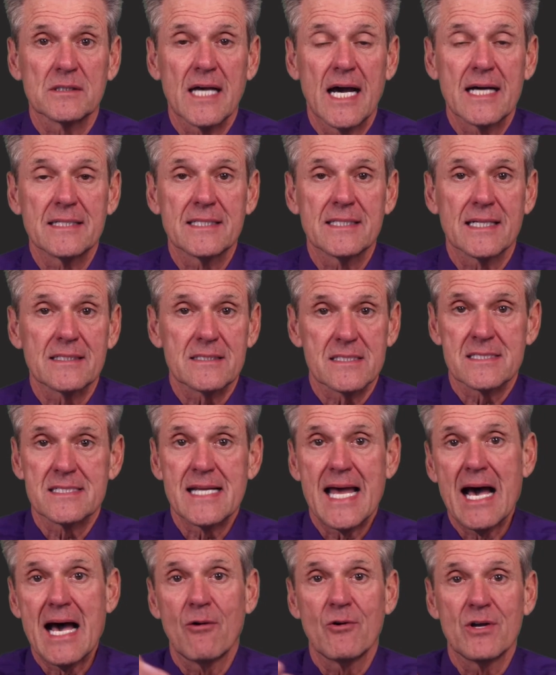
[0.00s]
contact is
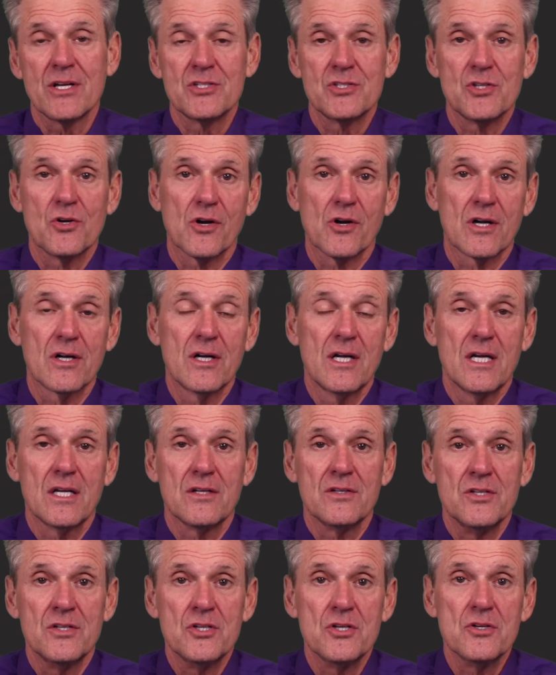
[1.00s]
now in your
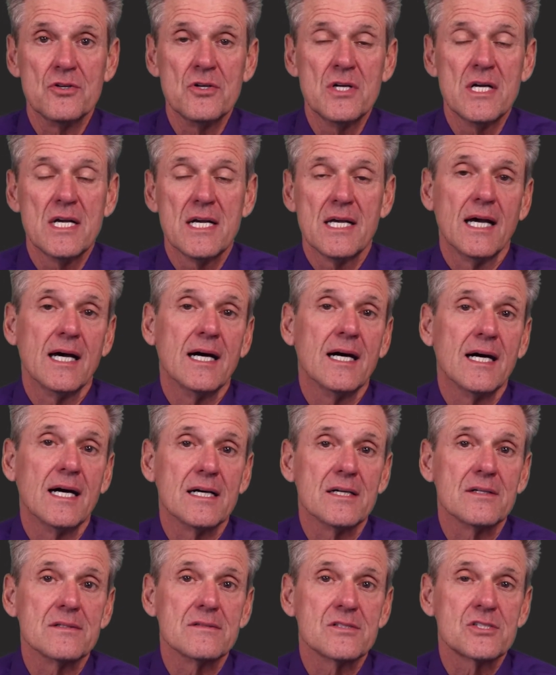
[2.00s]
new
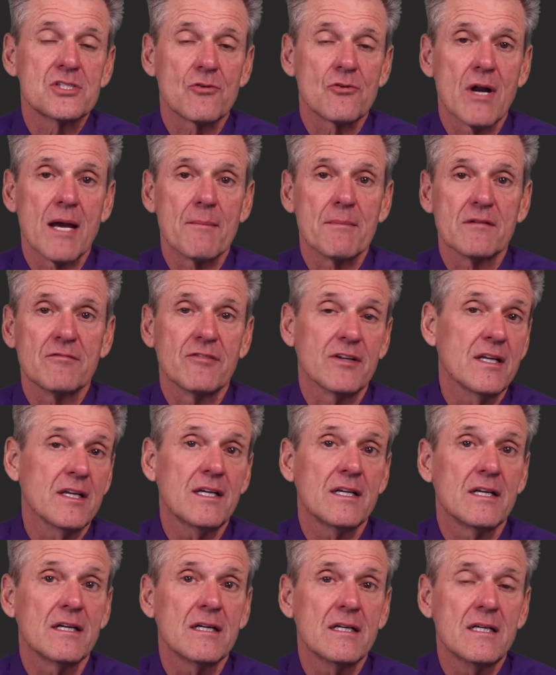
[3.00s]
ceramic
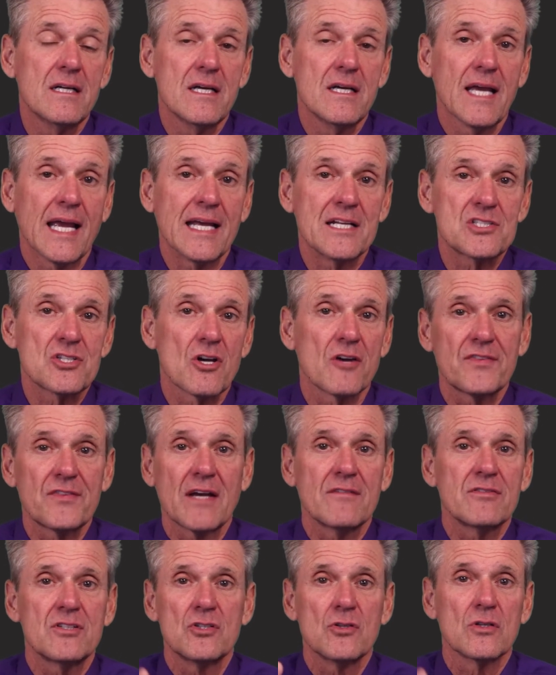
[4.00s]
veneer. And so if you
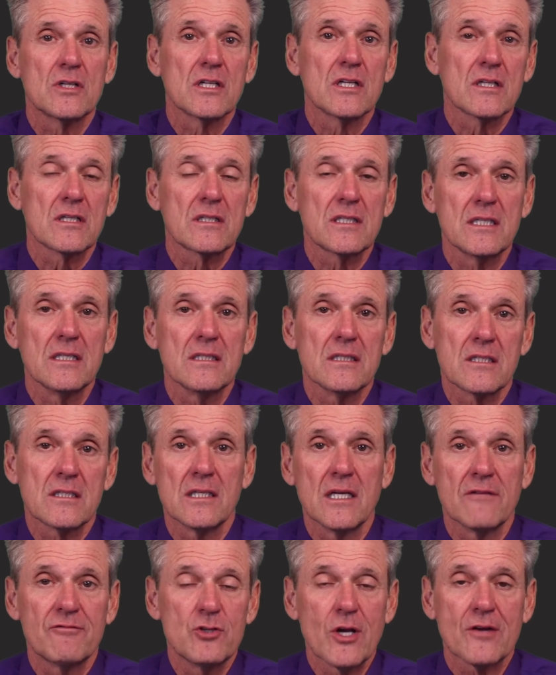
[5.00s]
have
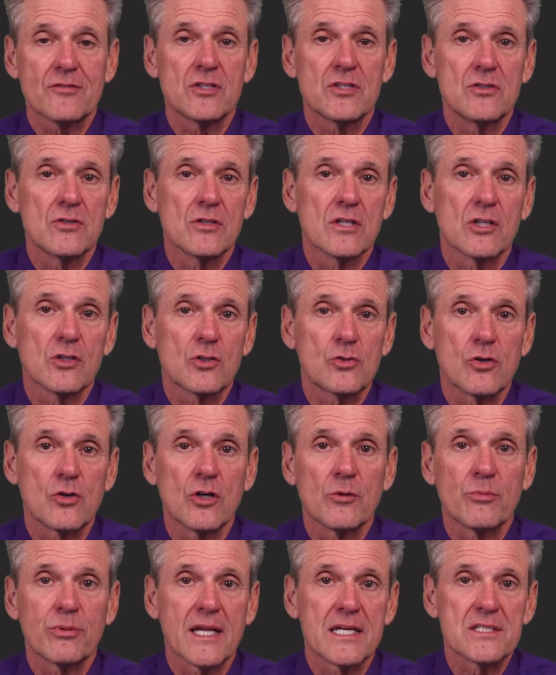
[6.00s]
to do a little
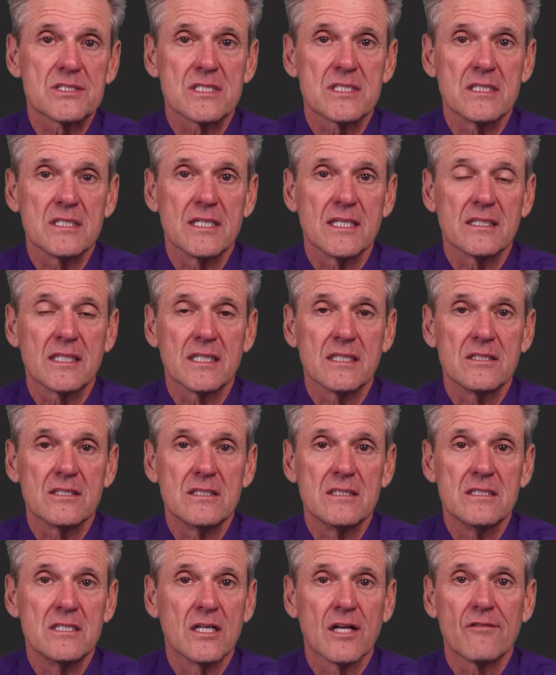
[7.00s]
coronoplasty at the
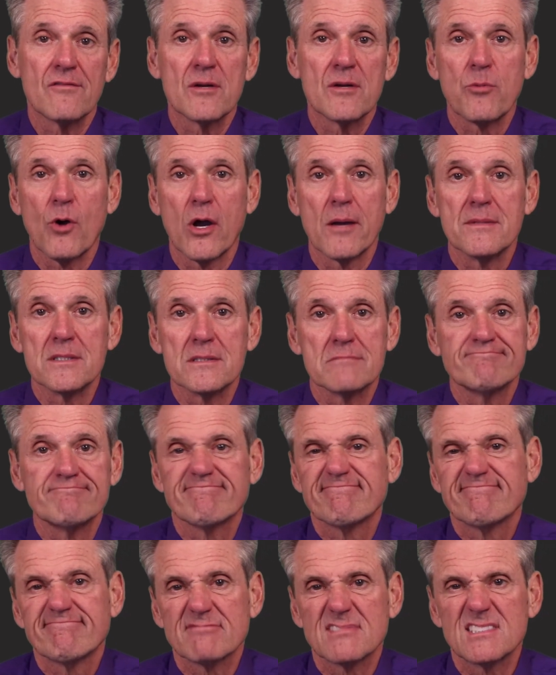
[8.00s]
delivery appointment,
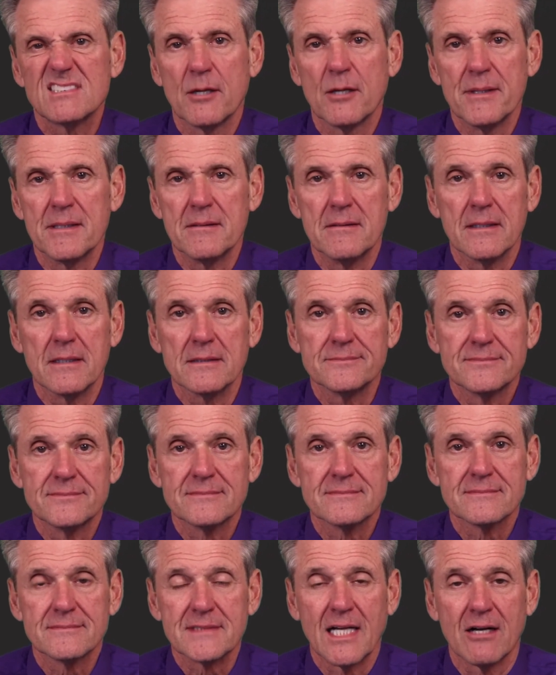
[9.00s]
no big deal.
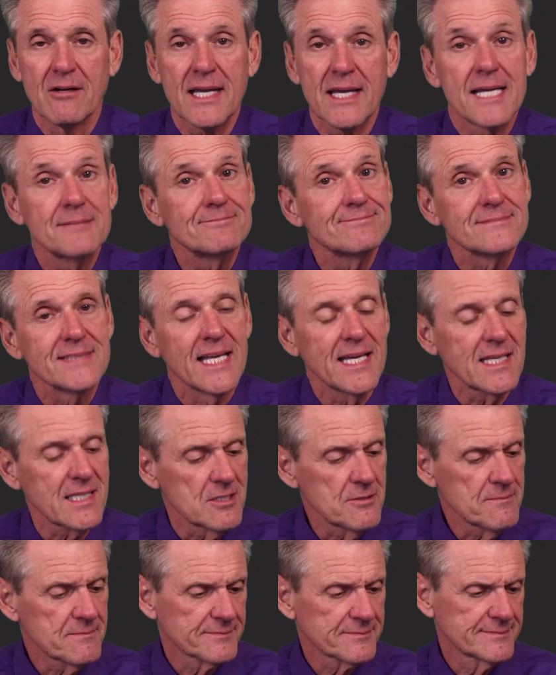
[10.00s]
Okay, thank you.